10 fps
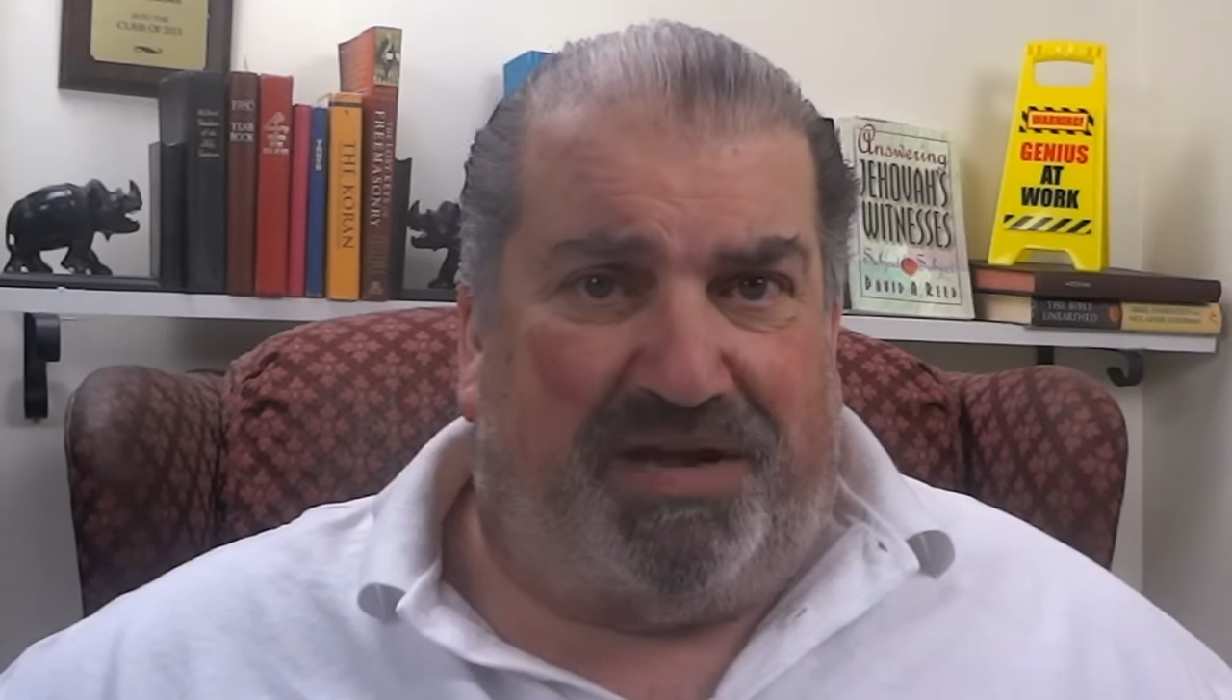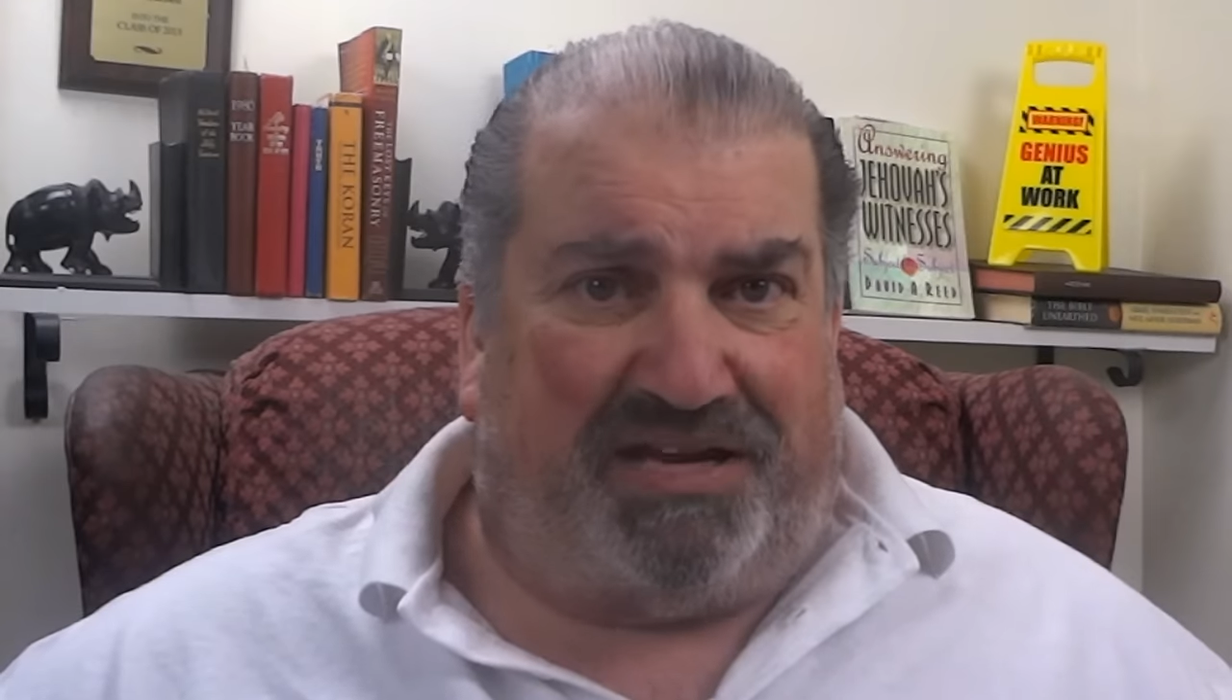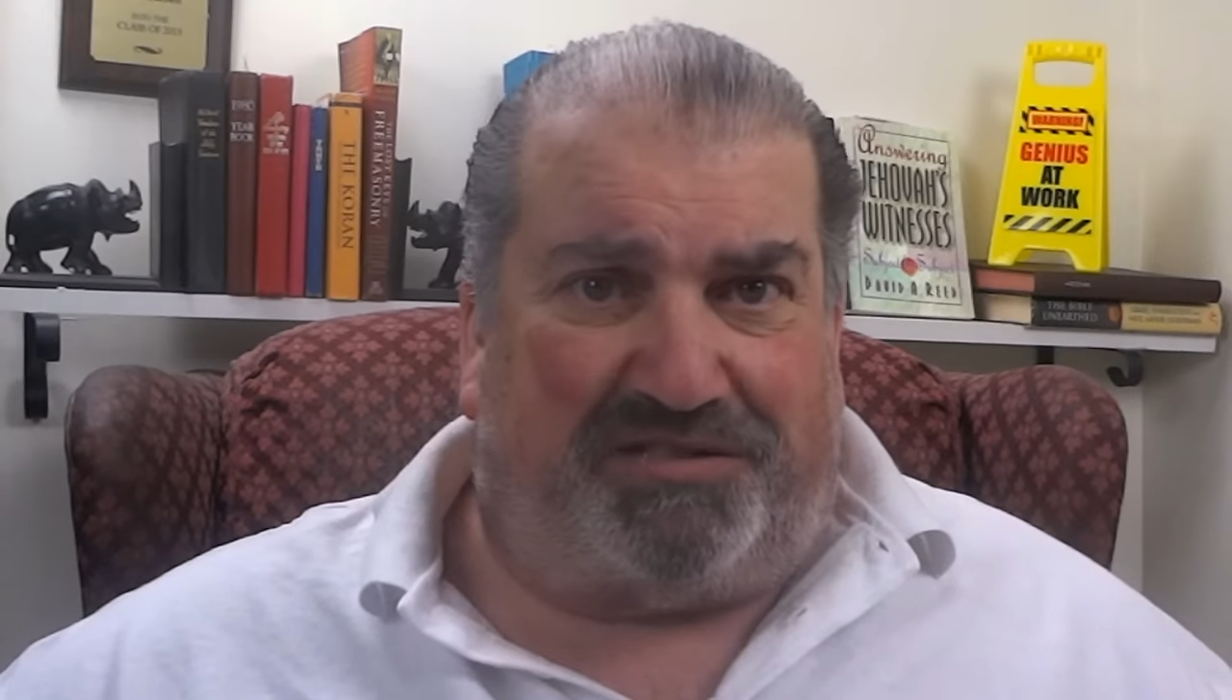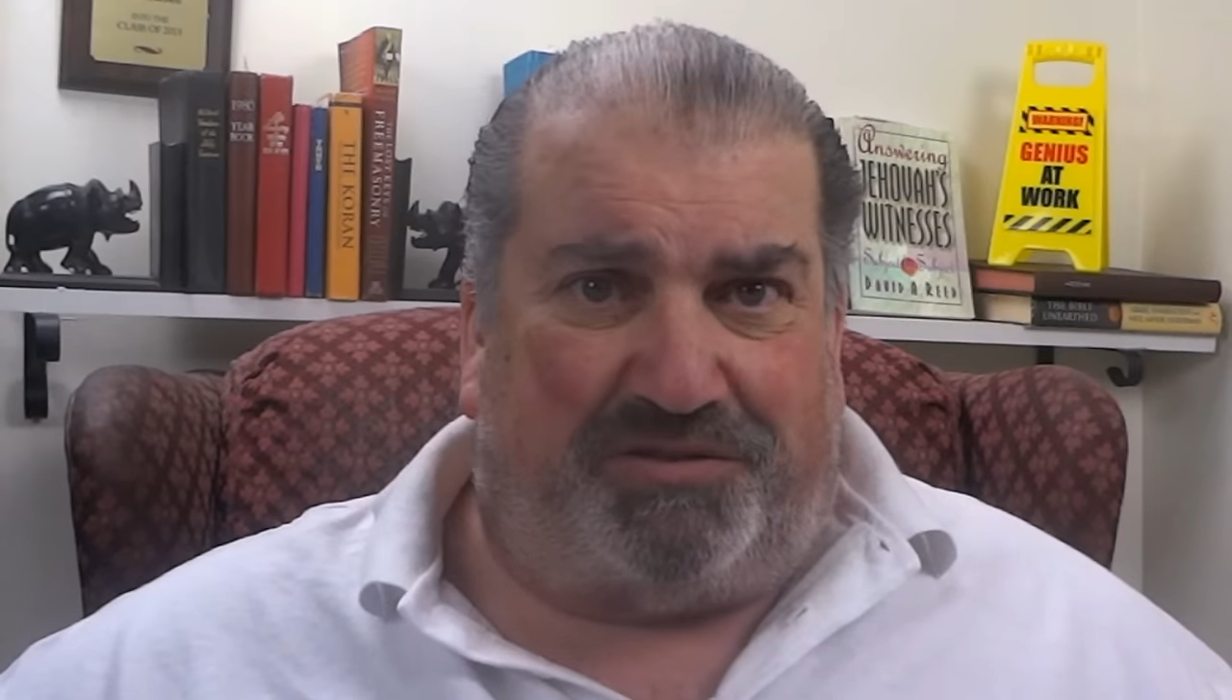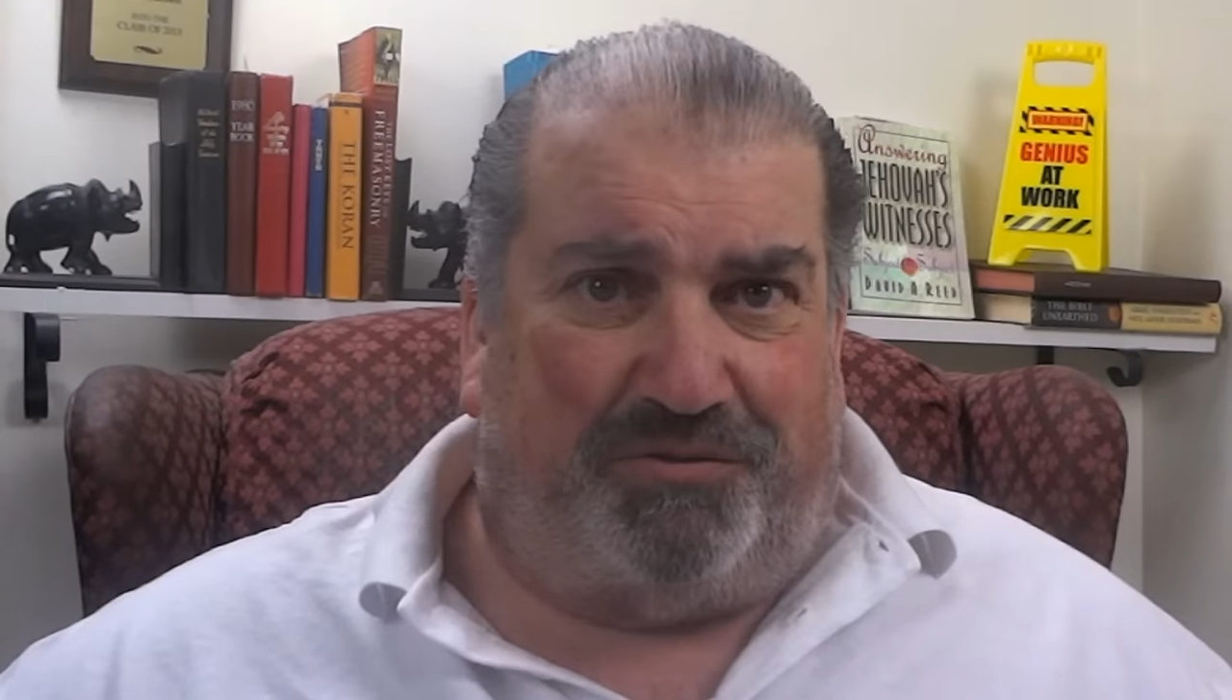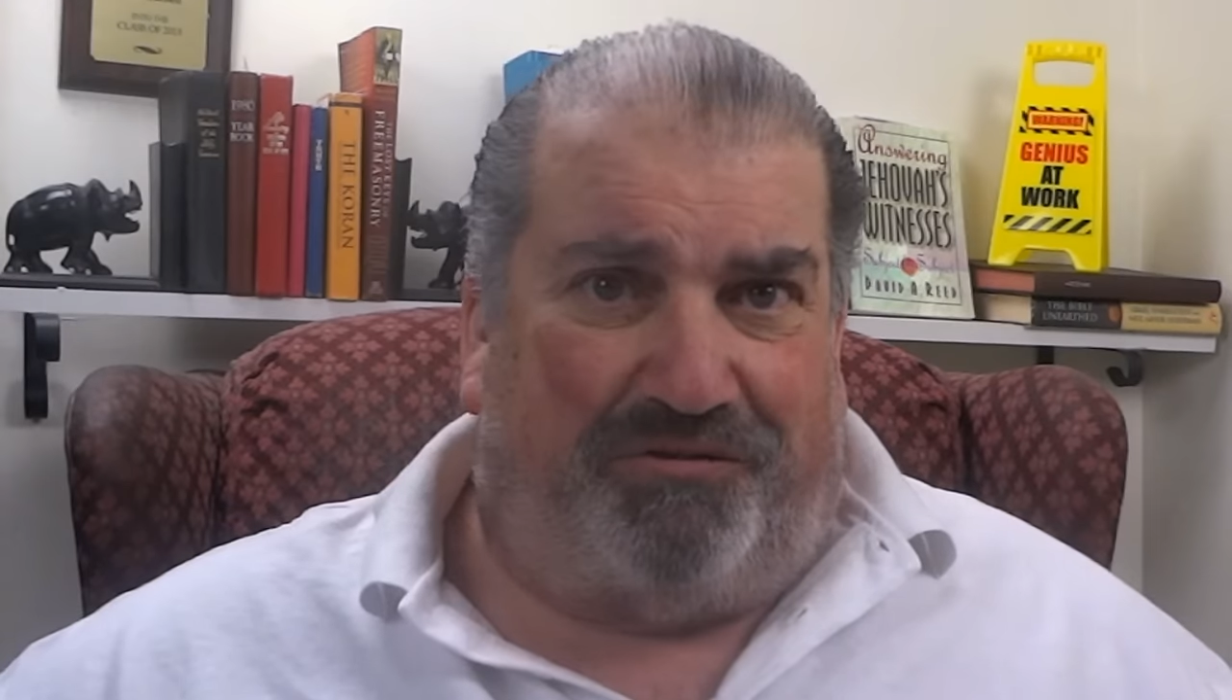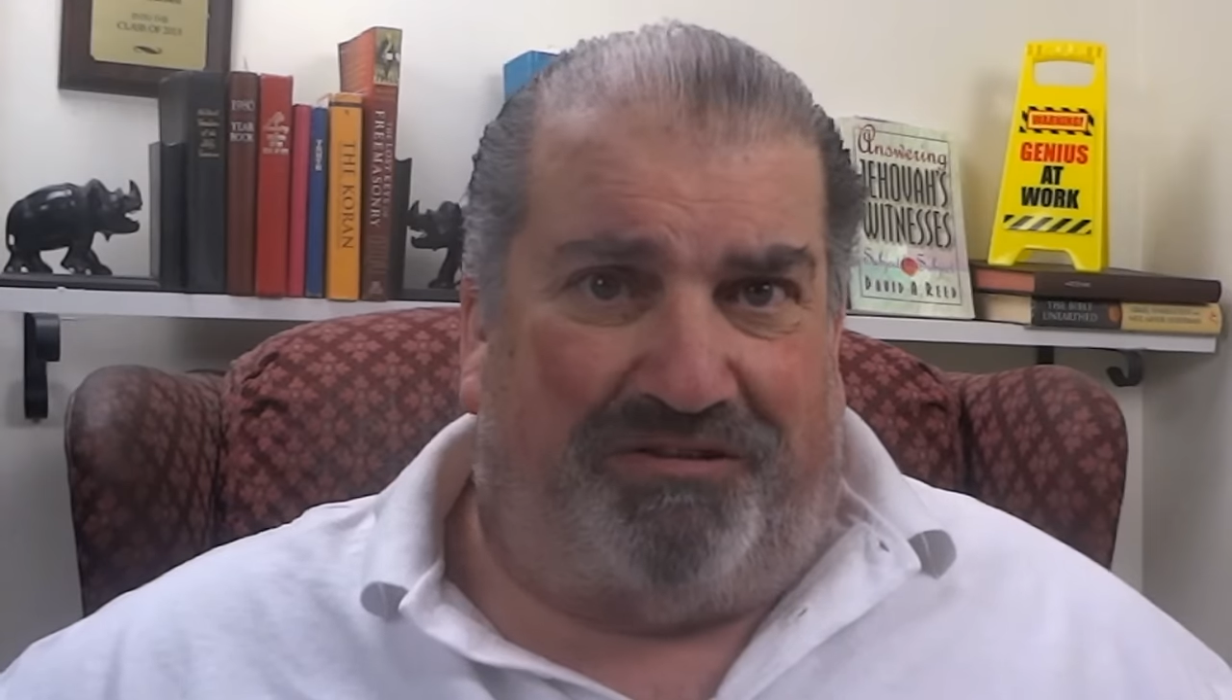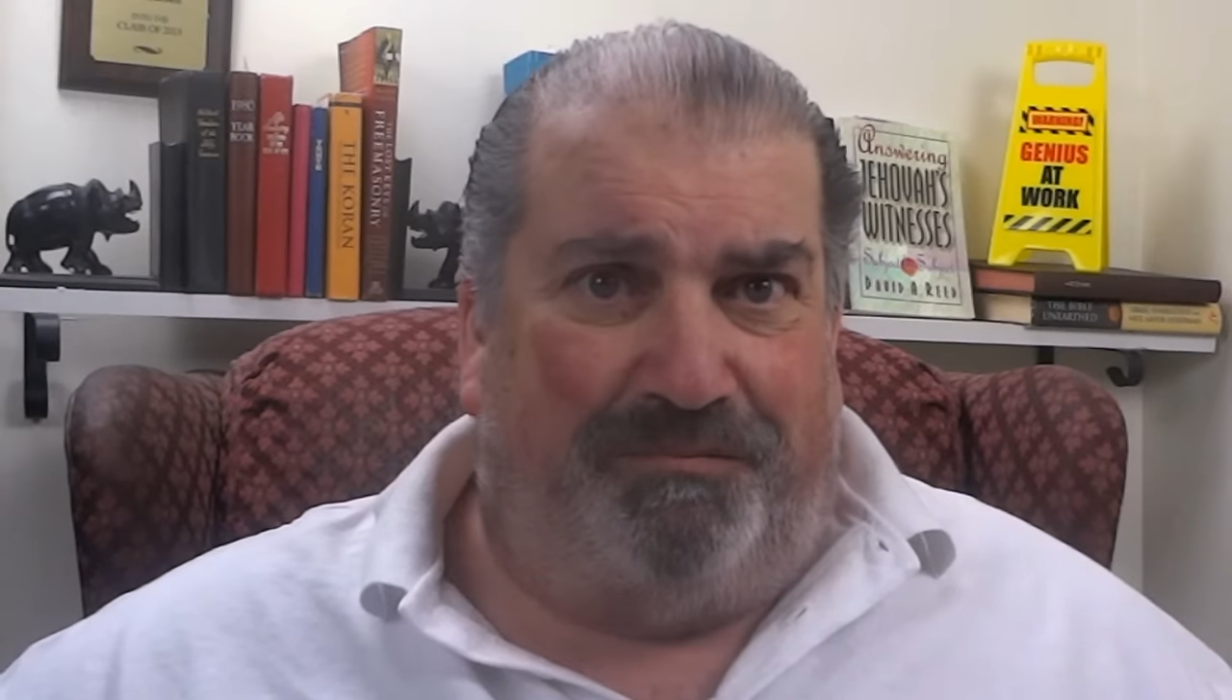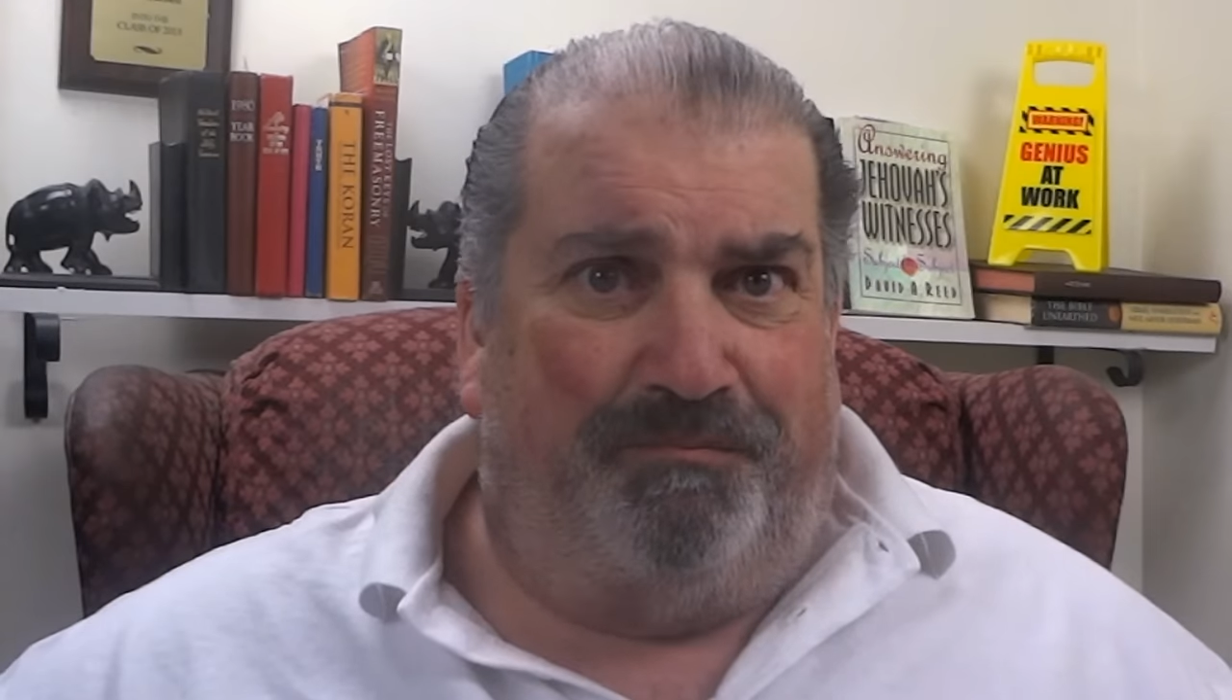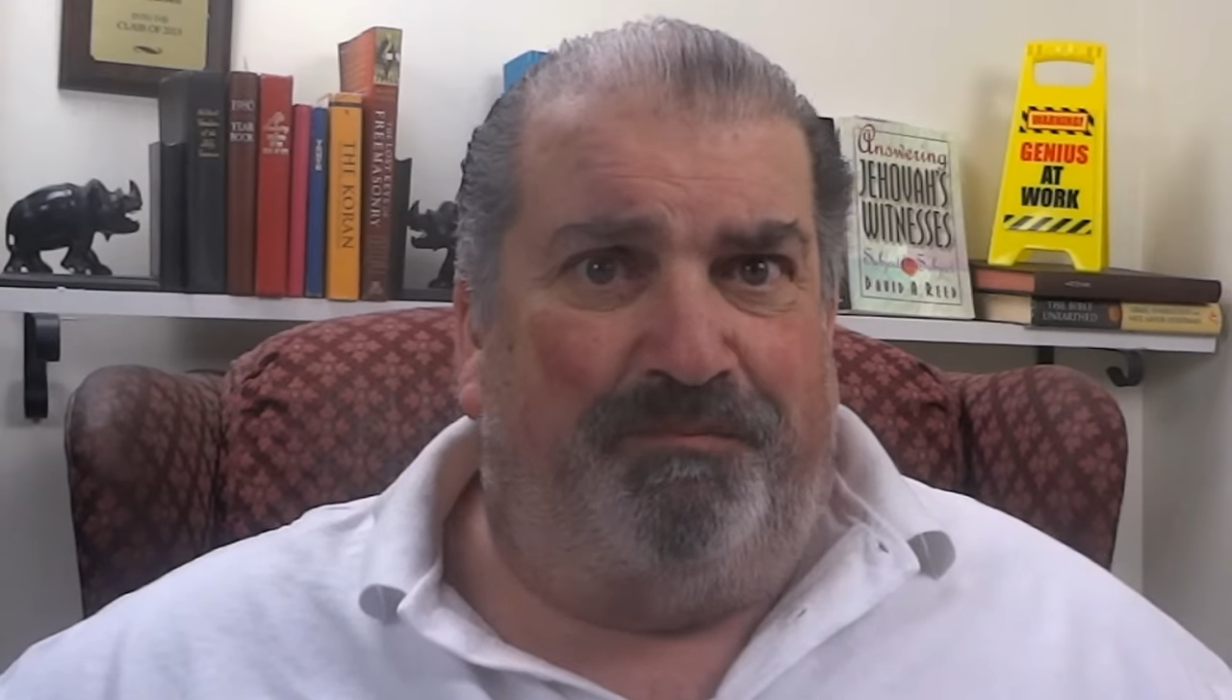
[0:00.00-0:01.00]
backstory.